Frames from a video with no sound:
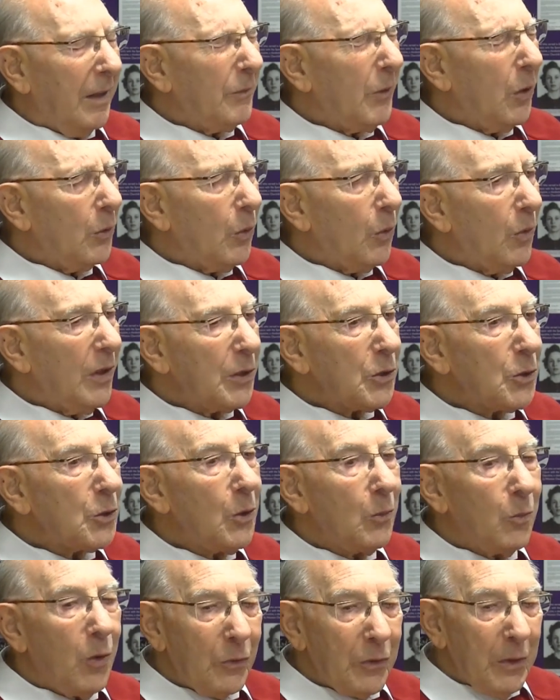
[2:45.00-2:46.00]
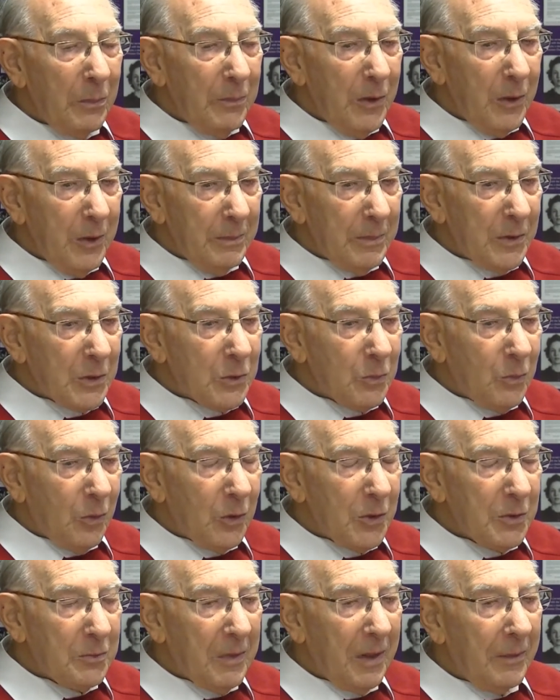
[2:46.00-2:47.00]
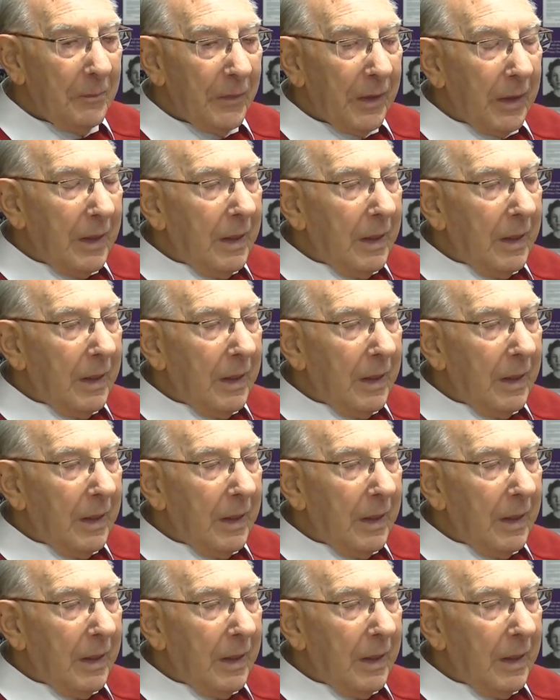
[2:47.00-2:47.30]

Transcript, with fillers: Not quite sure what the purpose was, but